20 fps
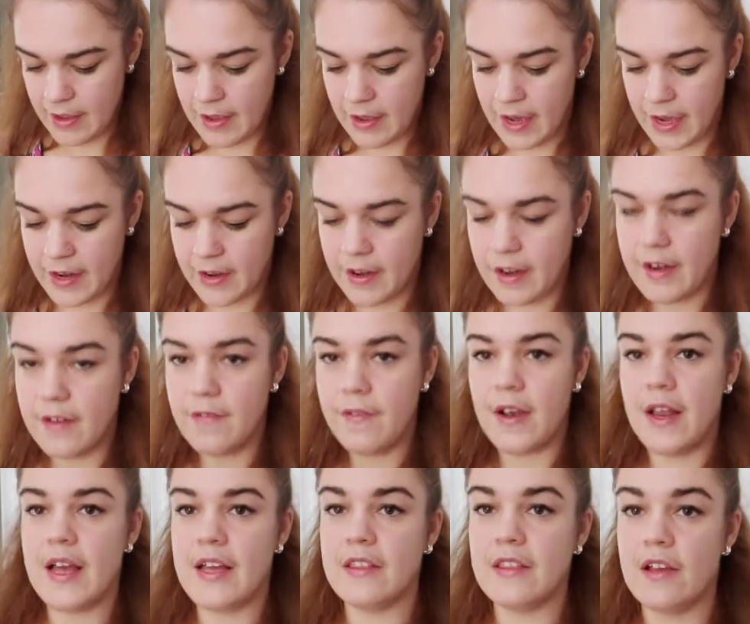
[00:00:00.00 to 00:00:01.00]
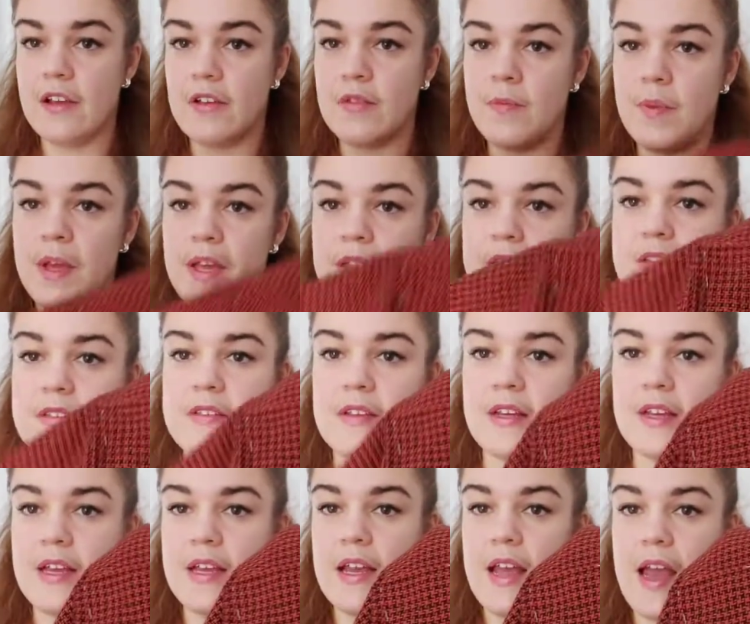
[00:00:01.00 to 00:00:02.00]
and kind of laid those pins
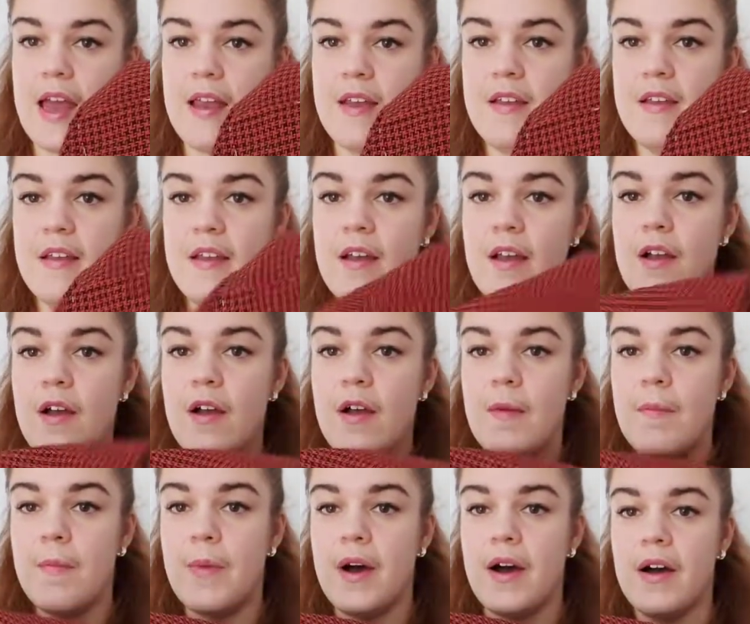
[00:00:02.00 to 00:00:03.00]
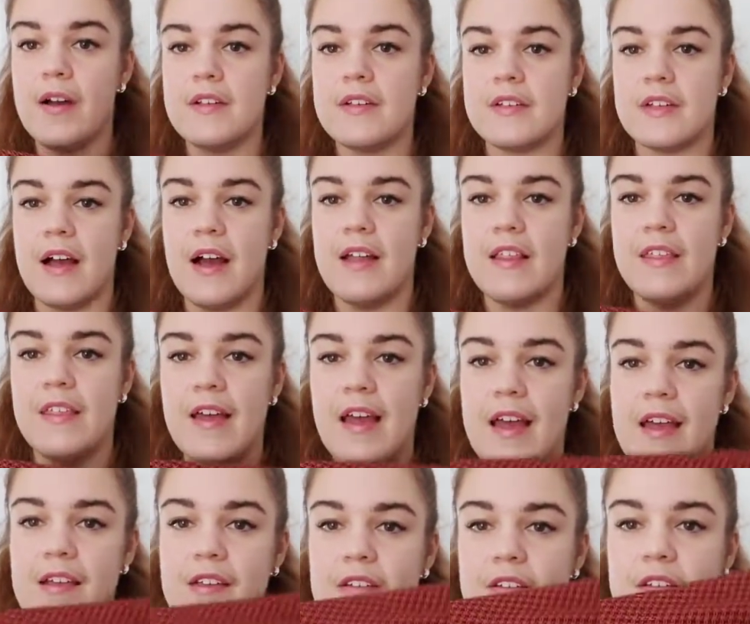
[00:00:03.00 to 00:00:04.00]
again. But I
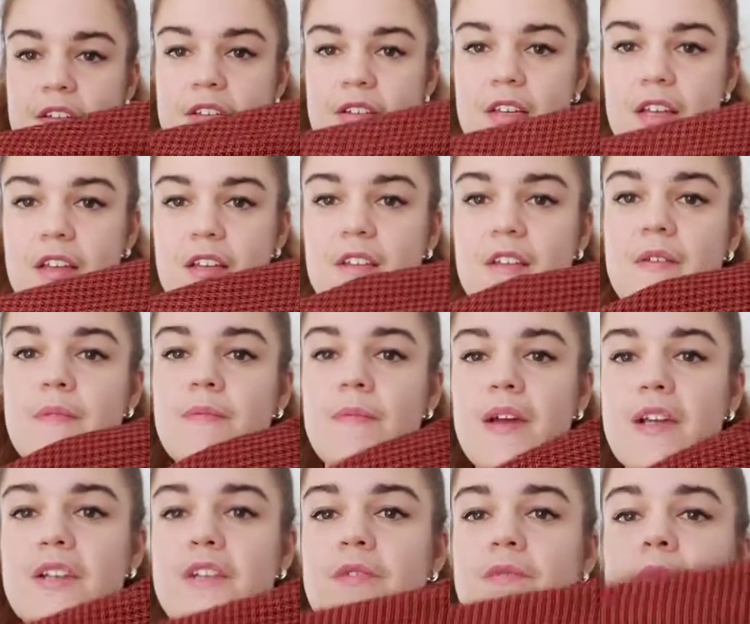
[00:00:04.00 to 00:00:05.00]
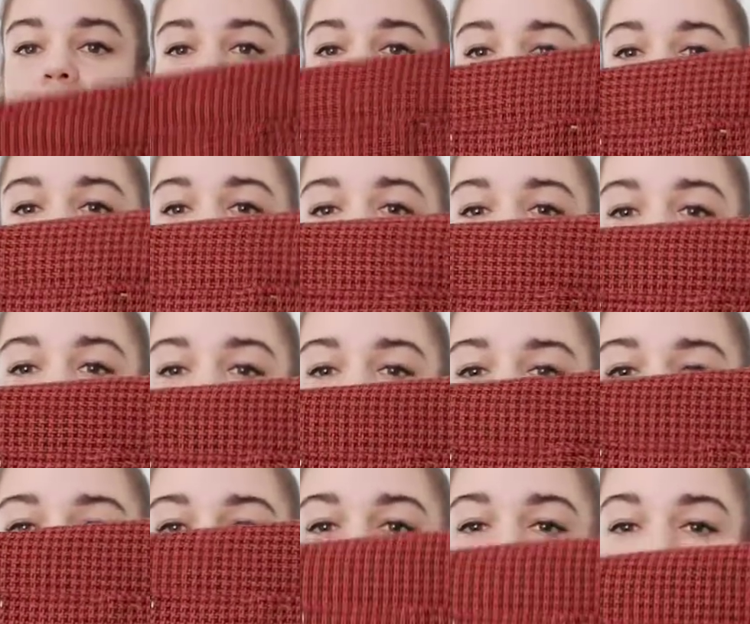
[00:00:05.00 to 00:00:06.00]
then did measurements. So this is
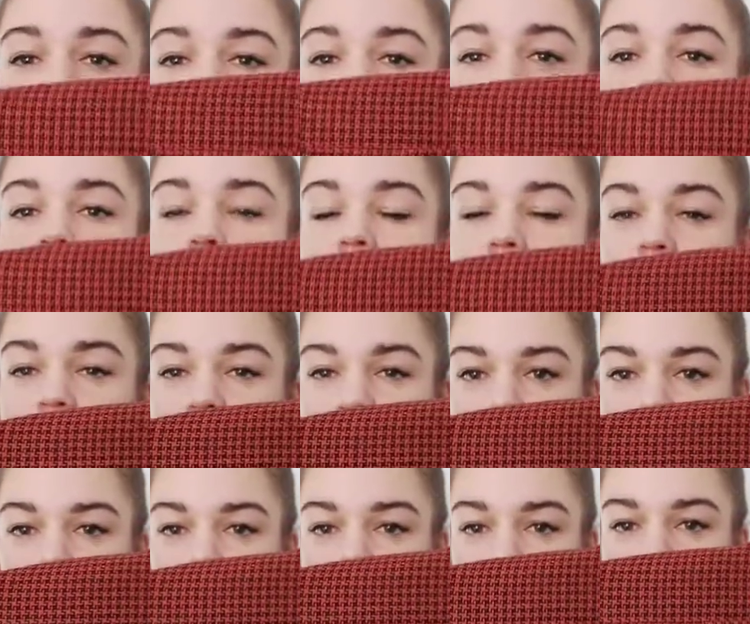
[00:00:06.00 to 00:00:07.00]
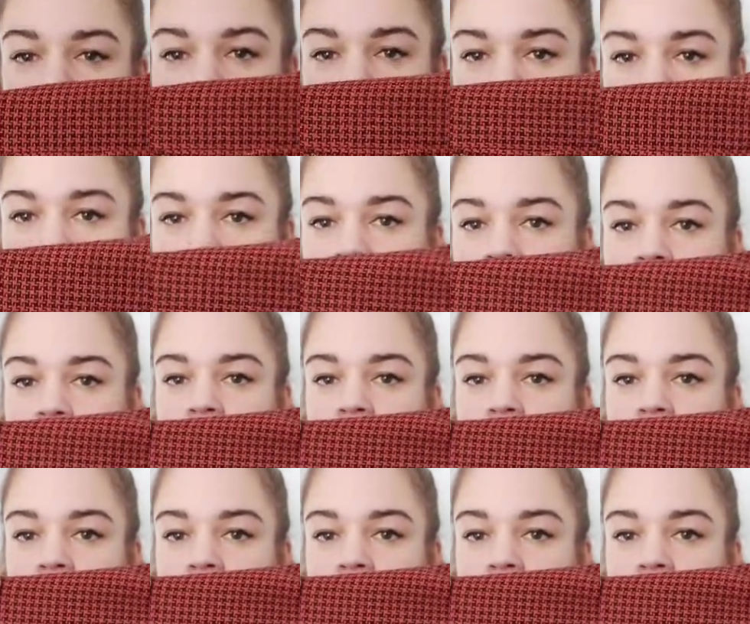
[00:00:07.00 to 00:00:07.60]
my first pocket that went on.